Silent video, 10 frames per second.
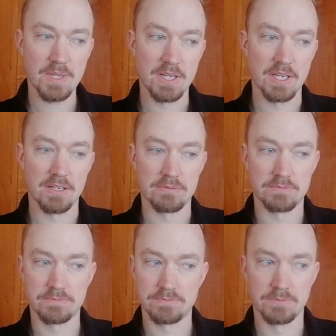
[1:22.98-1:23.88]
yeah,
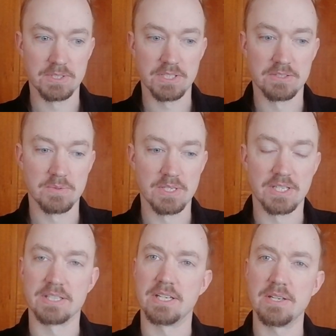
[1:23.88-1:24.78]
we didn't really
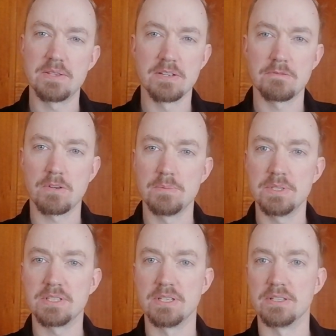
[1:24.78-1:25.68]
get anything from
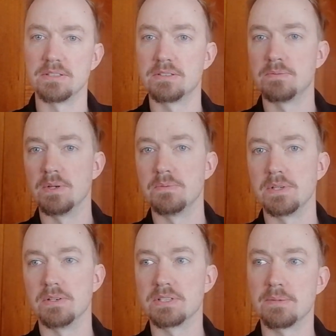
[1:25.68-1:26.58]
it, and when we
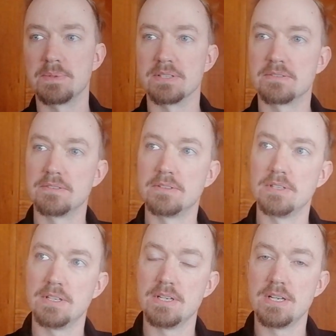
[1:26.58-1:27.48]
got up at
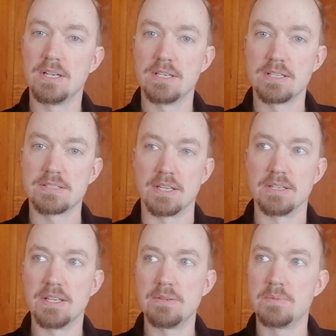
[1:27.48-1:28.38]

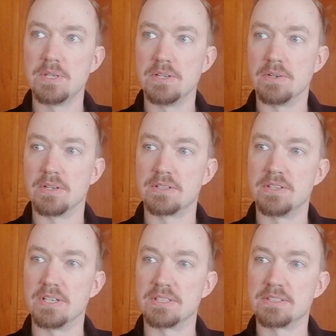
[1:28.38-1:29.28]
Sunday, we heard
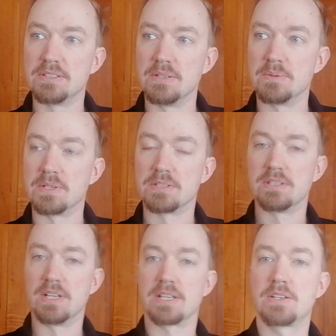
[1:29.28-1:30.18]
that there were
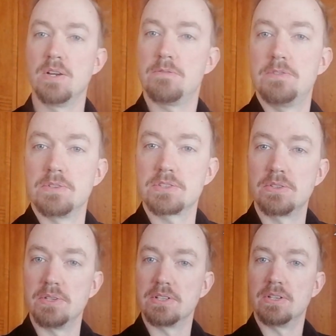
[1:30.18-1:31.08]
like curfews
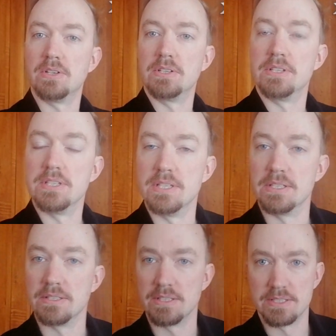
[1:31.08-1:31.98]
going on
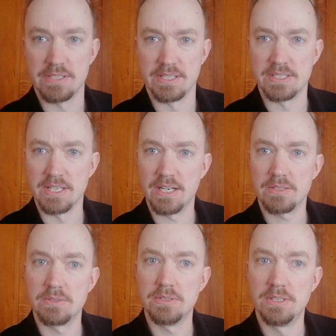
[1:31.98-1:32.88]
in, in
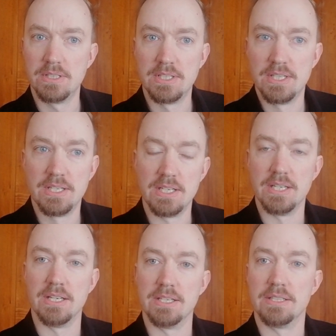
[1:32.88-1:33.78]
Santiago,
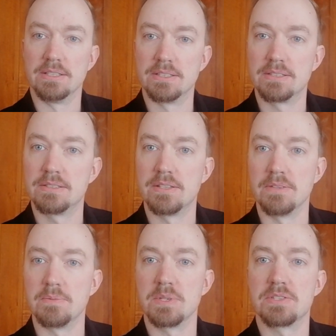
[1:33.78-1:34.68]
and
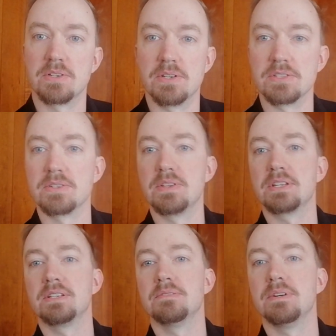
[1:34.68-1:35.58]
then we saw also that
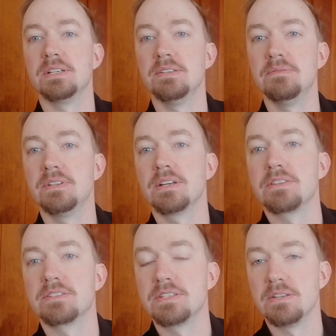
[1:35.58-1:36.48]
in Valdivia, the
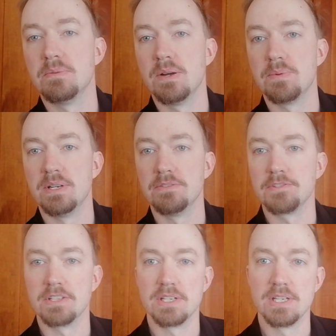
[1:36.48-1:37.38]
city where we live
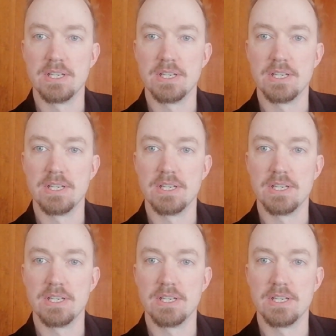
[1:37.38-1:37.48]
in,